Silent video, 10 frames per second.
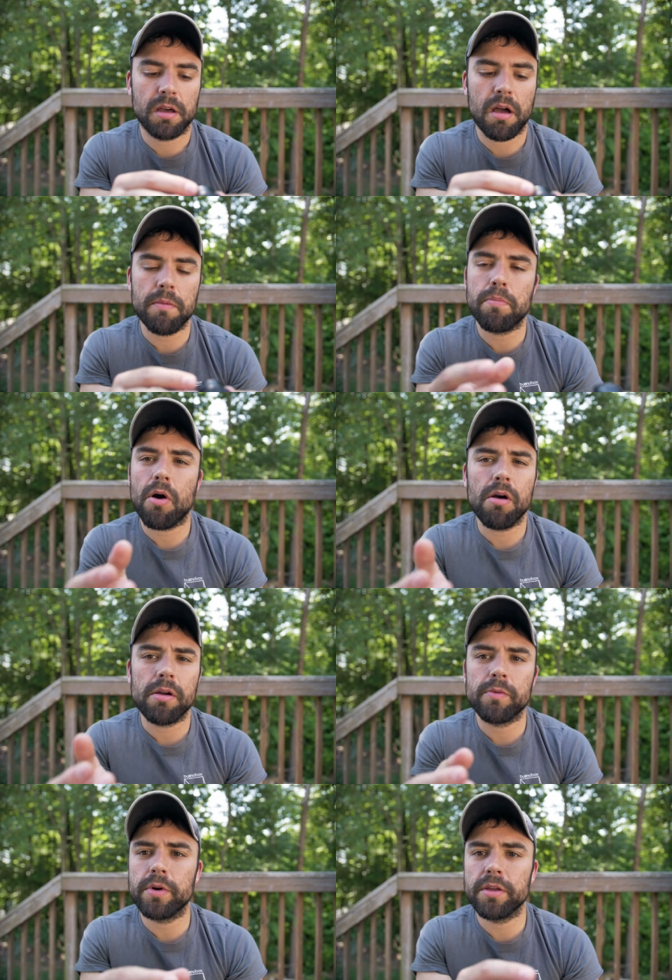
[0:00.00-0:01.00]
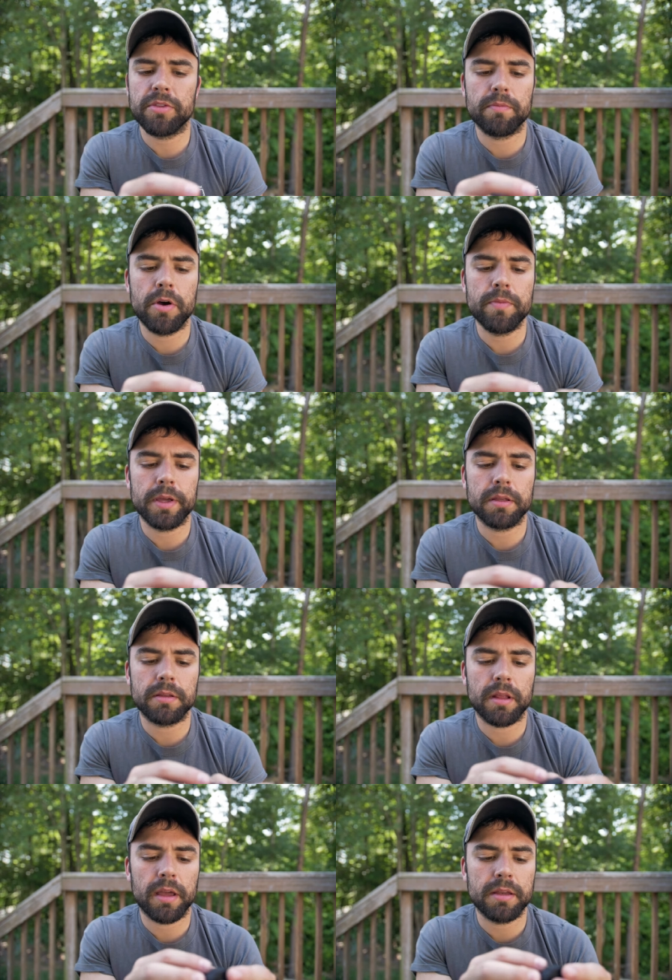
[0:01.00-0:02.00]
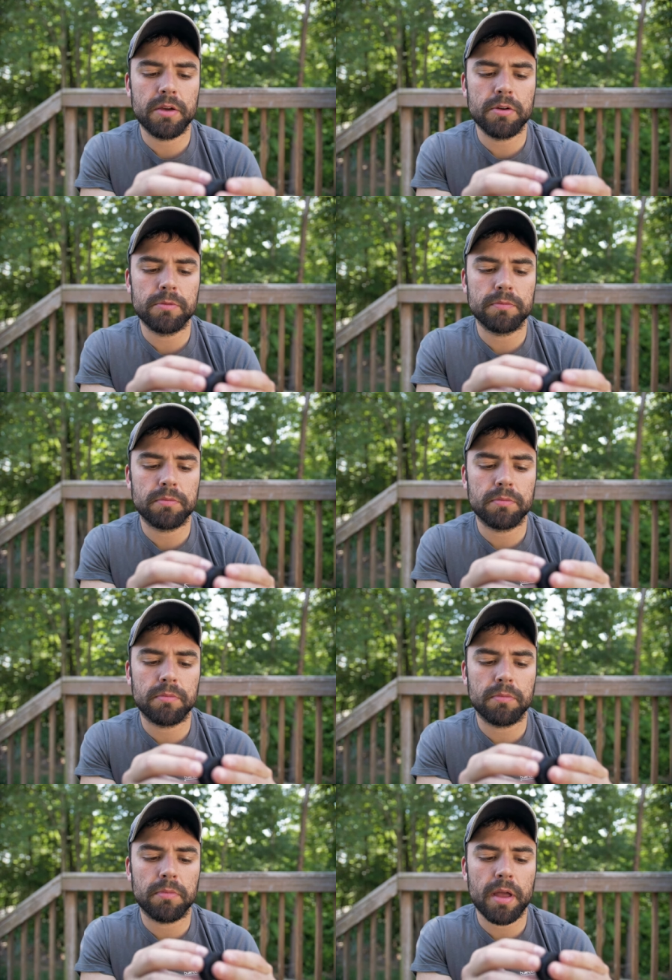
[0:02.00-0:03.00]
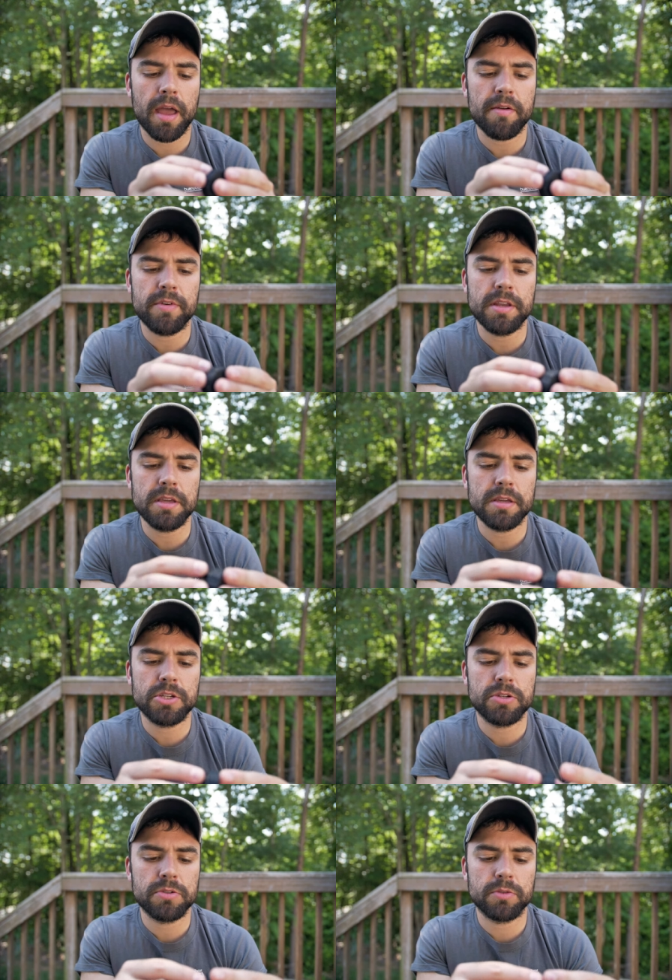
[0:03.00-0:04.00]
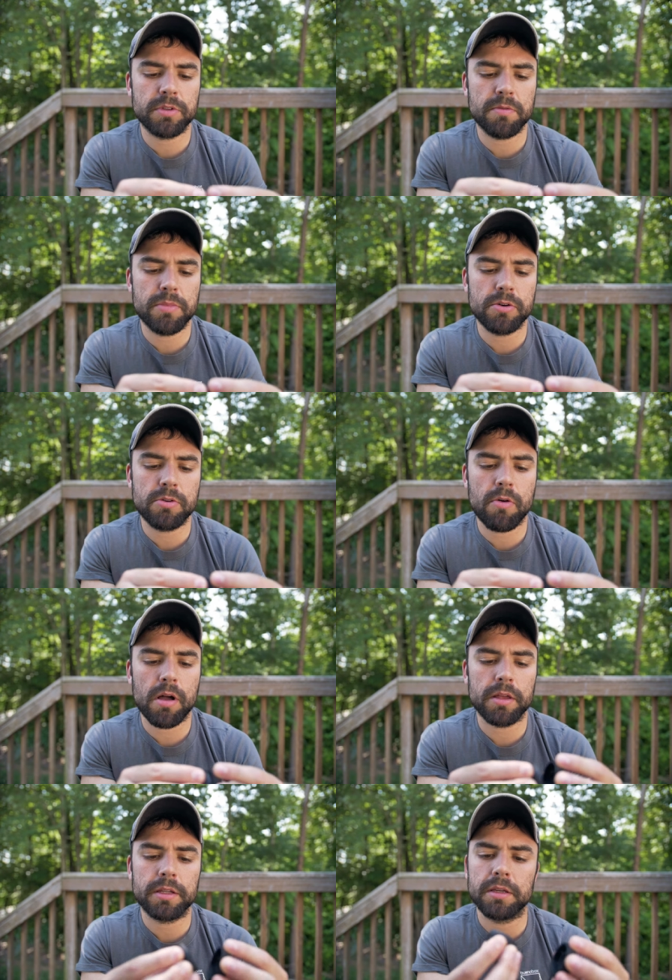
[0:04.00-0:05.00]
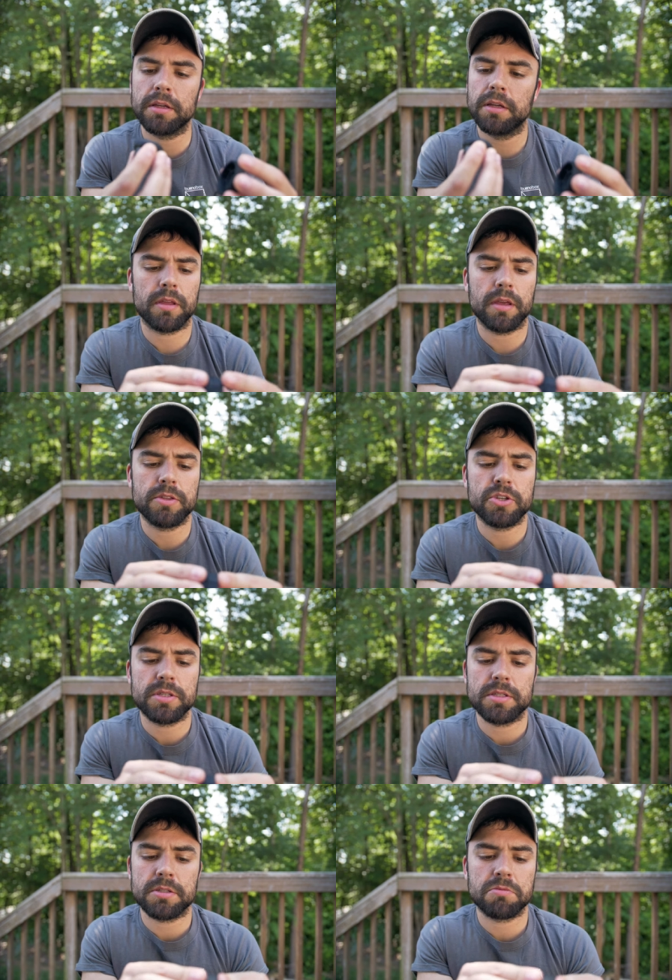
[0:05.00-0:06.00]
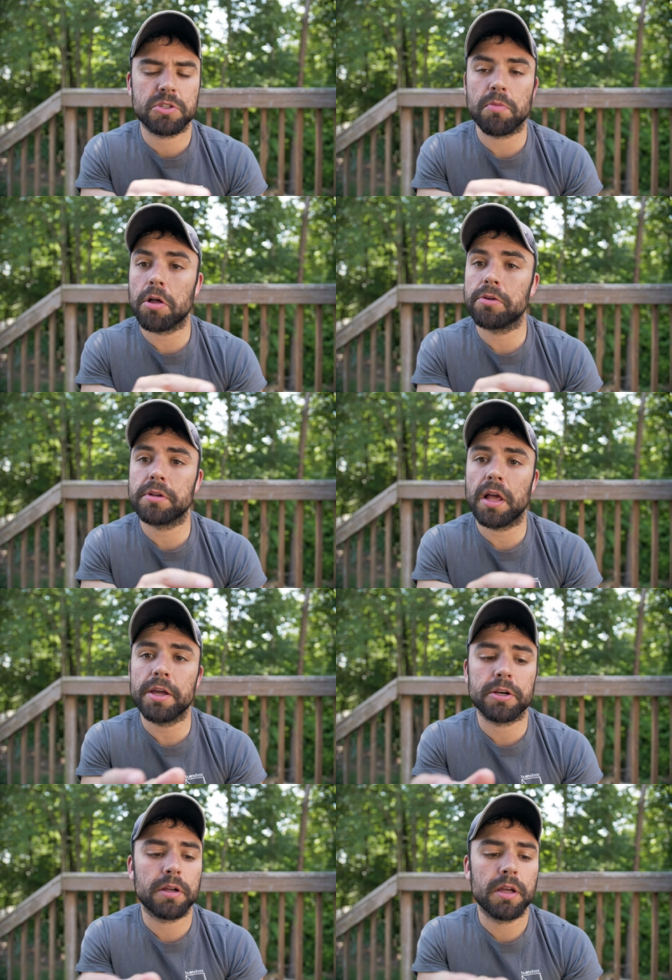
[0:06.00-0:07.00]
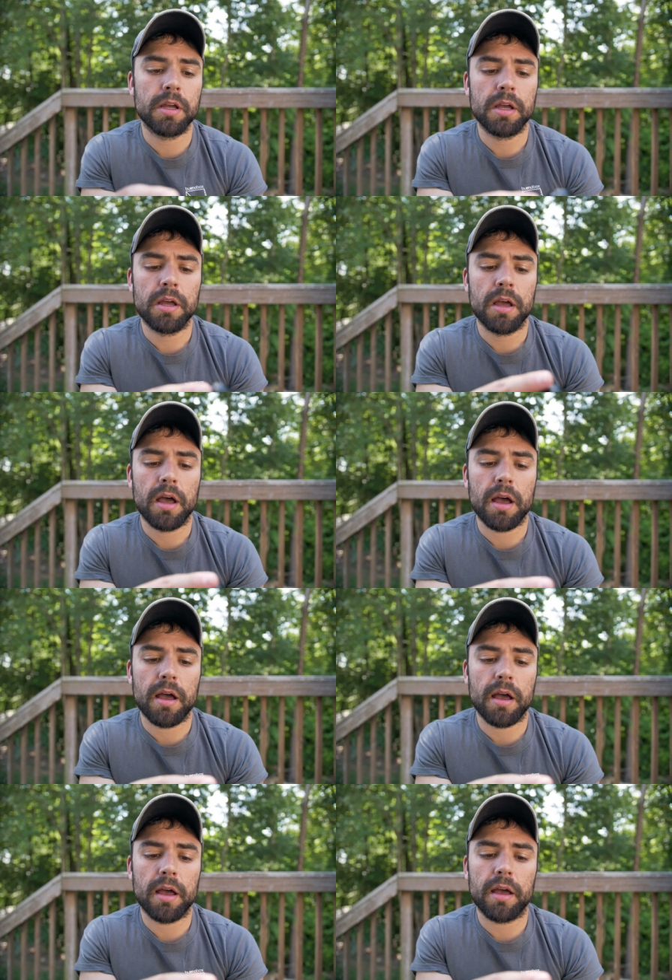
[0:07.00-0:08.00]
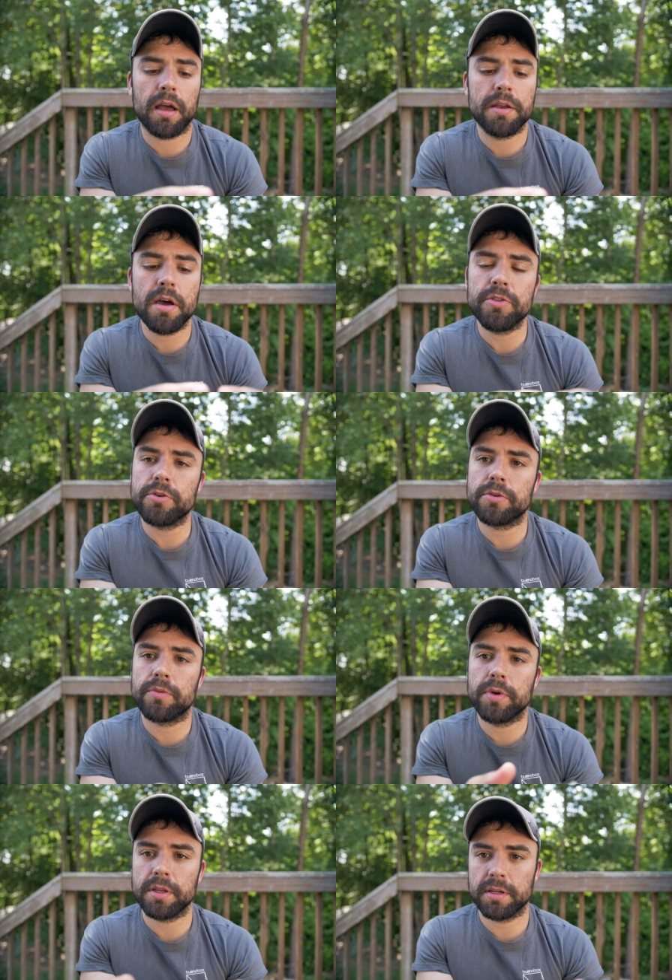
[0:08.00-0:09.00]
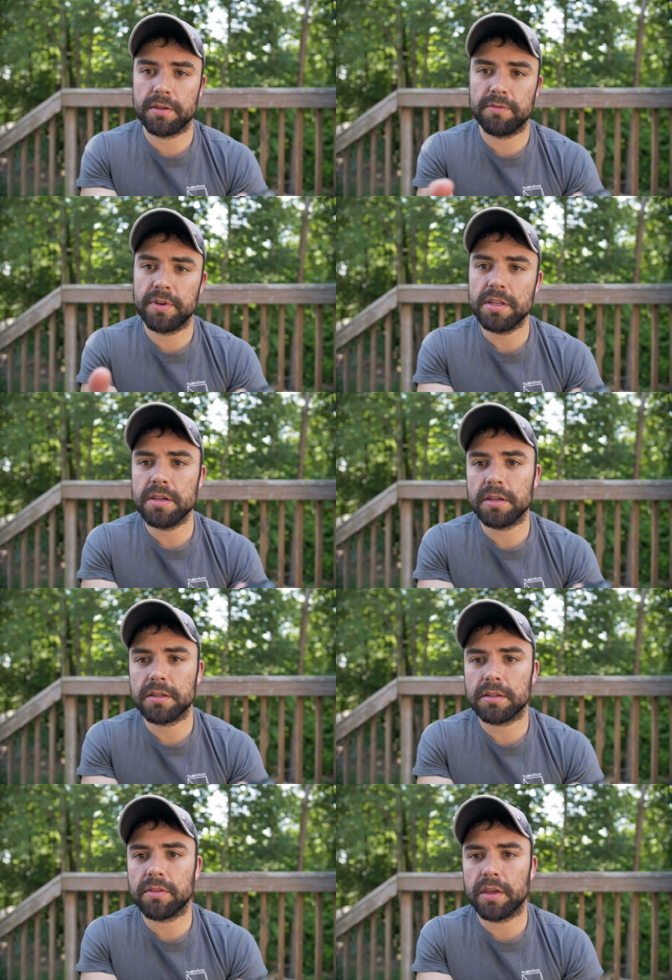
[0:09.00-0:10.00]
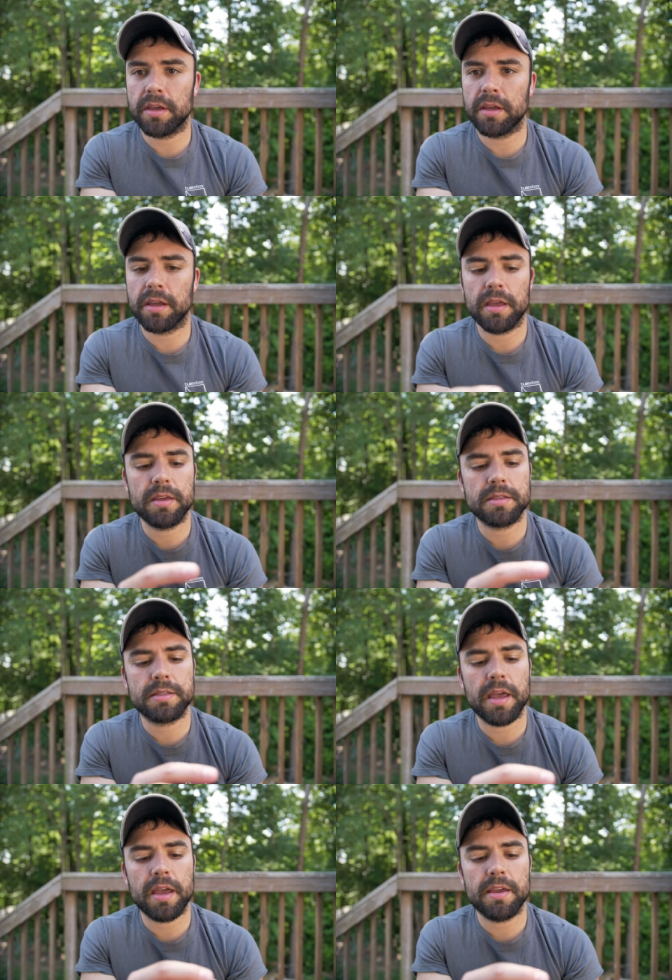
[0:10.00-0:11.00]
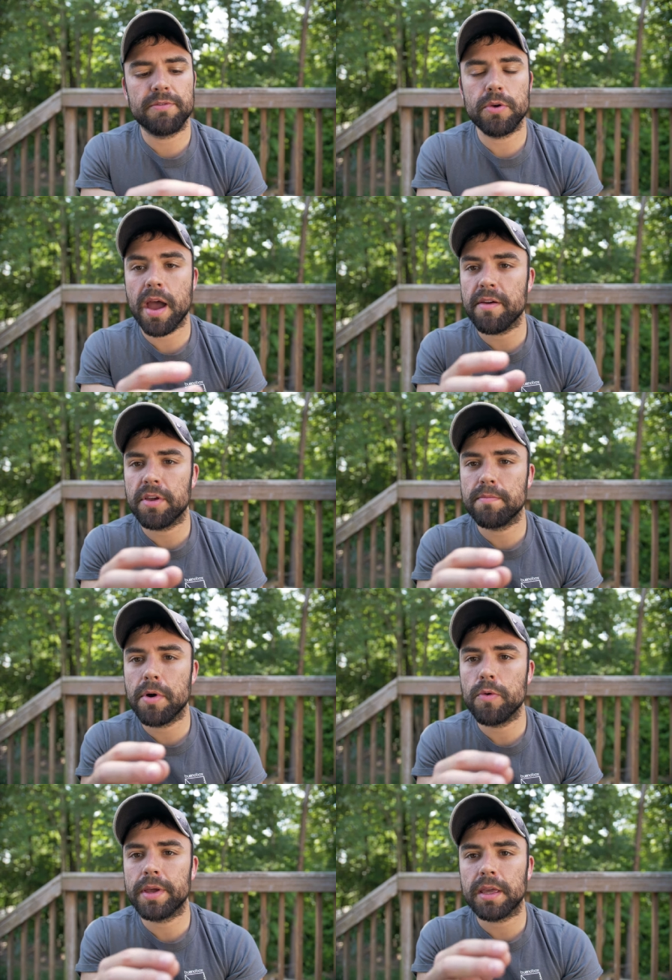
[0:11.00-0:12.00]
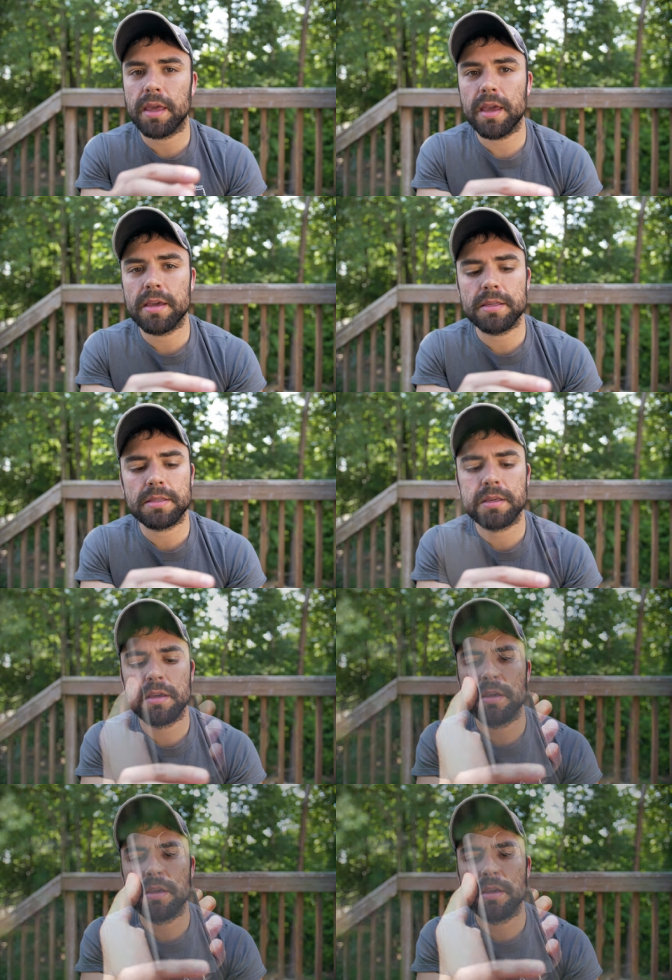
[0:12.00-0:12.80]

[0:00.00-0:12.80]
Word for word: on par with Moment. I don't have any issues with the build quality. It's just smaller and lighter. Uh, another really convenient thing is that if you have a Moment case,